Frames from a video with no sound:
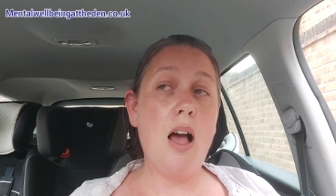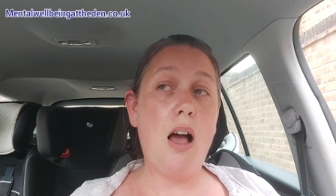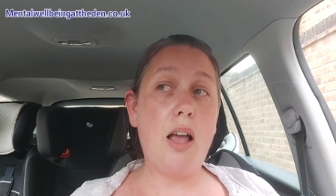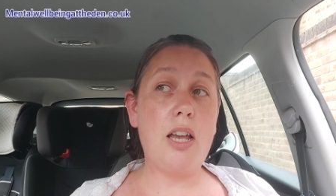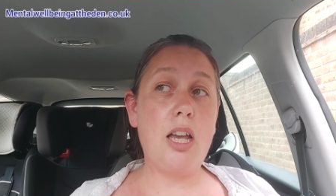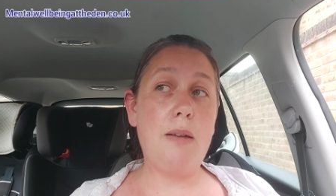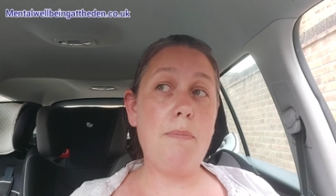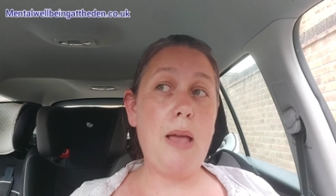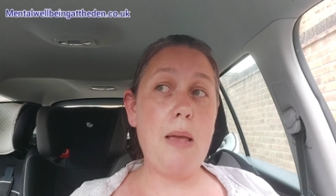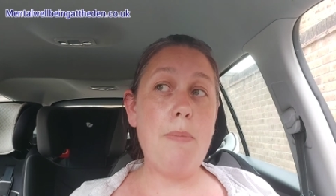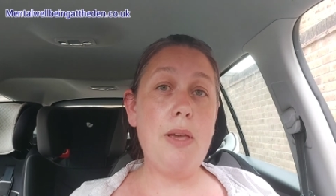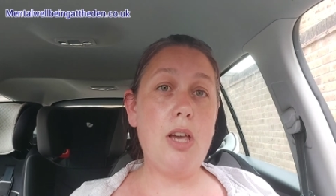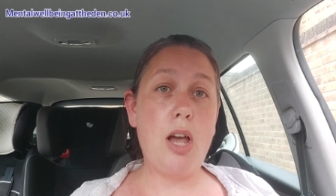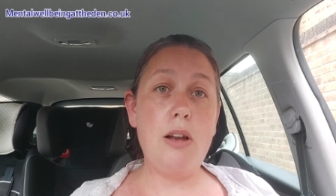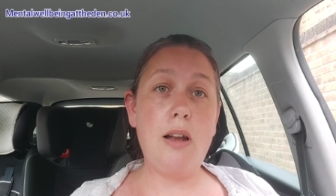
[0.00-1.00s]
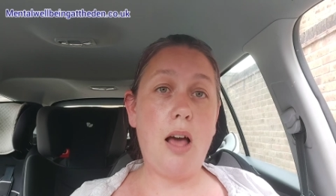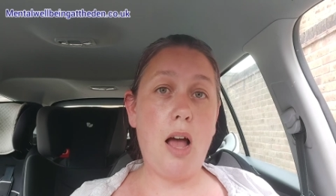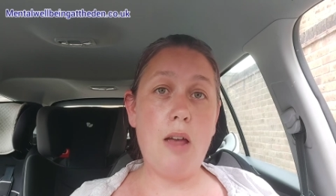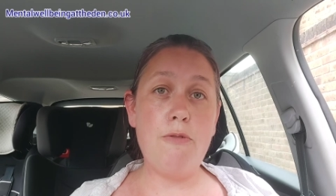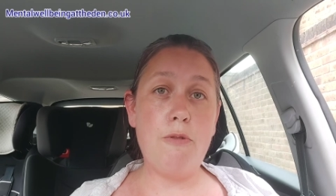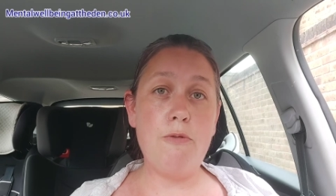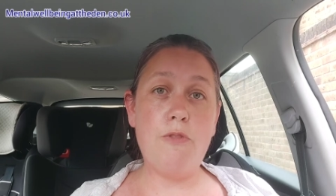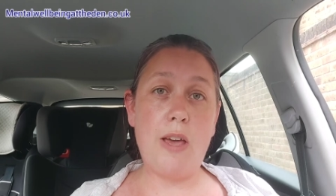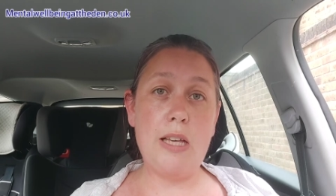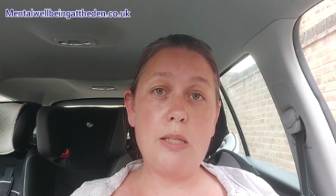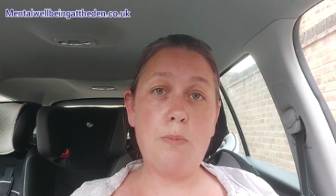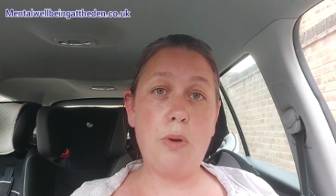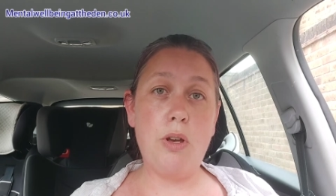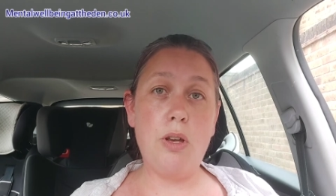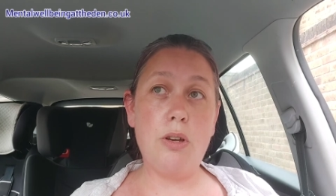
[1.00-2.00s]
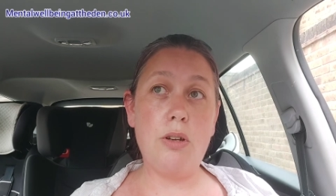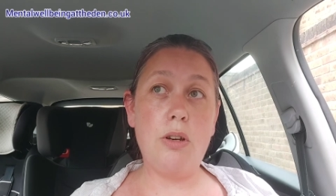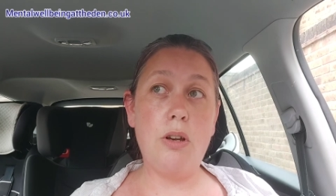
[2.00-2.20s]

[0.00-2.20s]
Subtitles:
I could maybe go live on Facebook